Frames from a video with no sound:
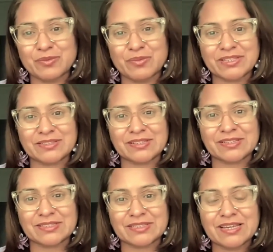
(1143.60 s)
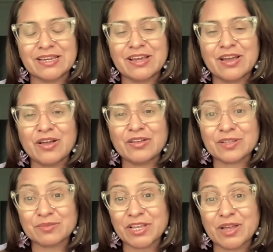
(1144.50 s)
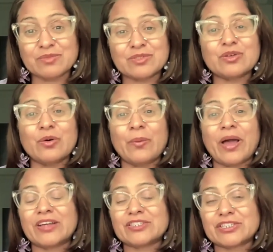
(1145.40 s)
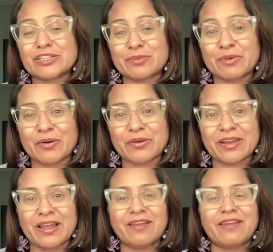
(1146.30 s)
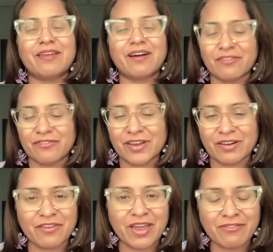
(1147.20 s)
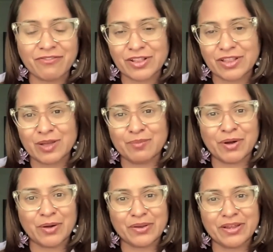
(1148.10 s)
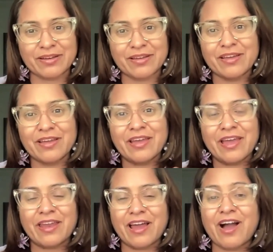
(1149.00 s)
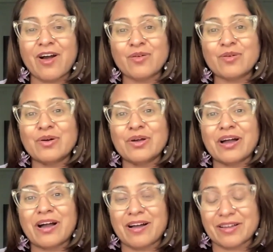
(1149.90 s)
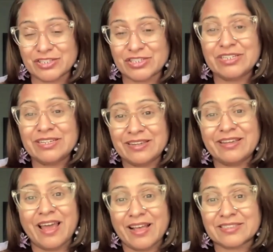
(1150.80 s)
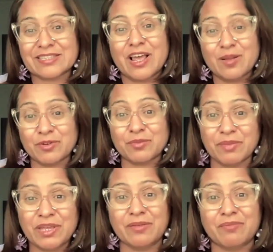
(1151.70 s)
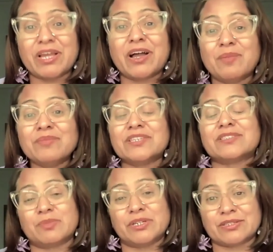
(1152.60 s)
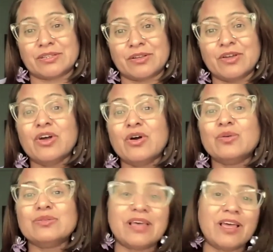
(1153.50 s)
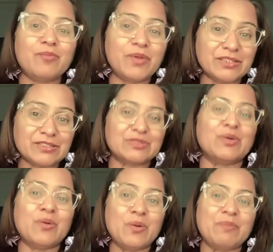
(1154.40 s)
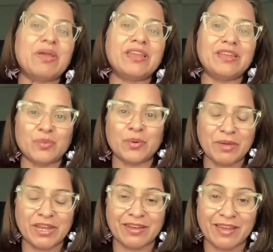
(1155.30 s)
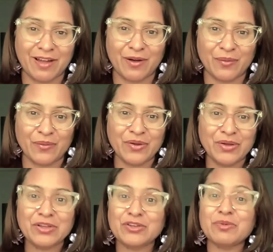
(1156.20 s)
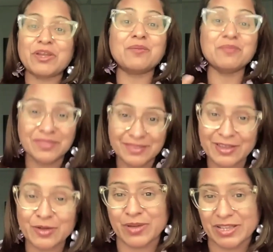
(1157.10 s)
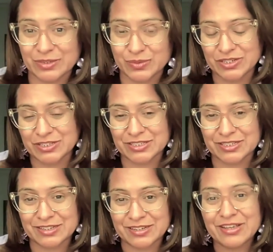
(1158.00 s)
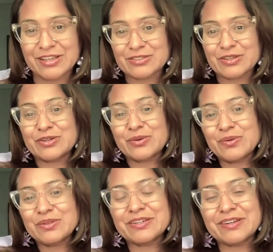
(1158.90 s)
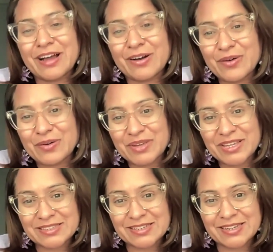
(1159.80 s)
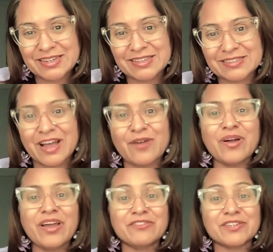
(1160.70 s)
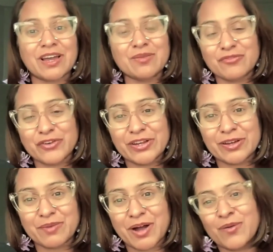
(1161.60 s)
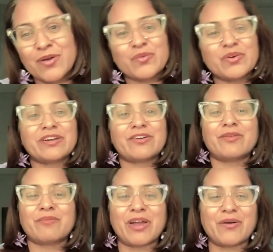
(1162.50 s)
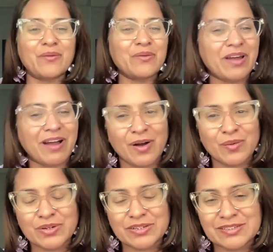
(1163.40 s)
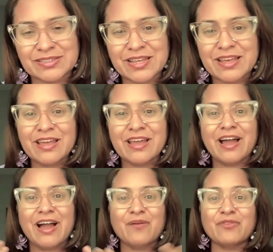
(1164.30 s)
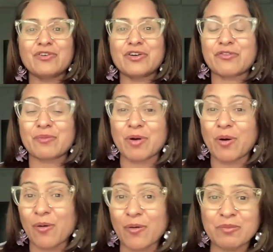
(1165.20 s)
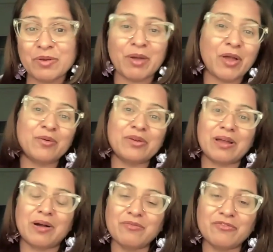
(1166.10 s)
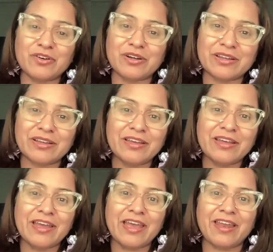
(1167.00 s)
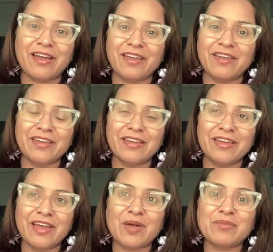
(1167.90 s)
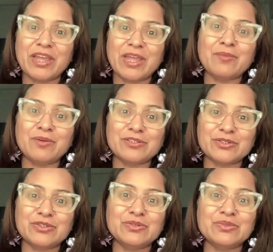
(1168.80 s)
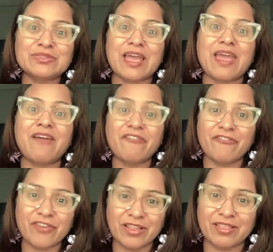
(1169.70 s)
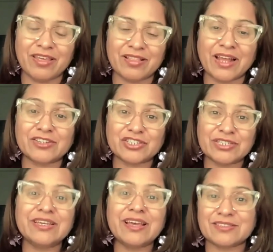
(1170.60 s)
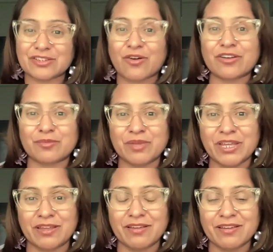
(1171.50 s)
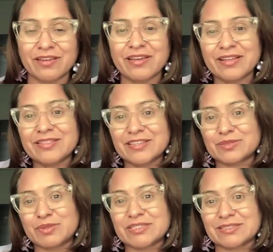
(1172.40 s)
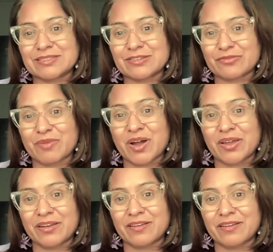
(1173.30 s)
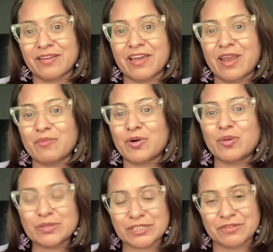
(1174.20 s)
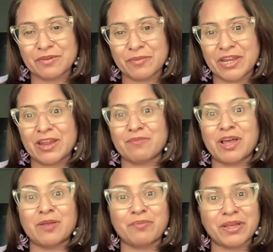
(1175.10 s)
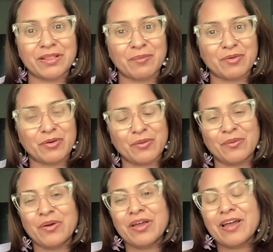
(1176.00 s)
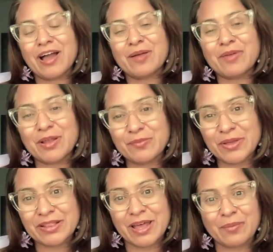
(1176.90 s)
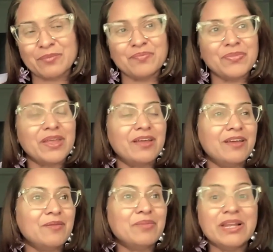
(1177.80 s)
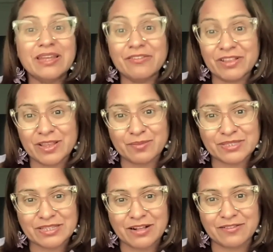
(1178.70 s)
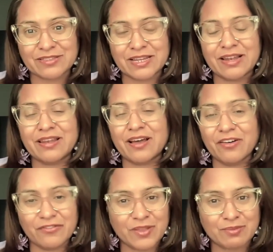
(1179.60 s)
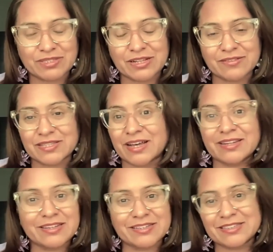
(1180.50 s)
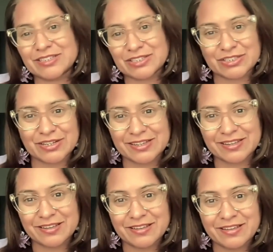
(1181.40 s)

business, something I'm so passionate about, and I love everything about it, and how she has helped me become this person who's helping so many women now to become their best version. So I told her how amazing it is, how I have time freedom, how I work on my own hours, how I work from home in my own comfort. And I am able to use everything that she has taught me in this business of mine. And I'm coaching women and I'm helping them grow. I'm helping them believe in themselves and love themselves unconditionally.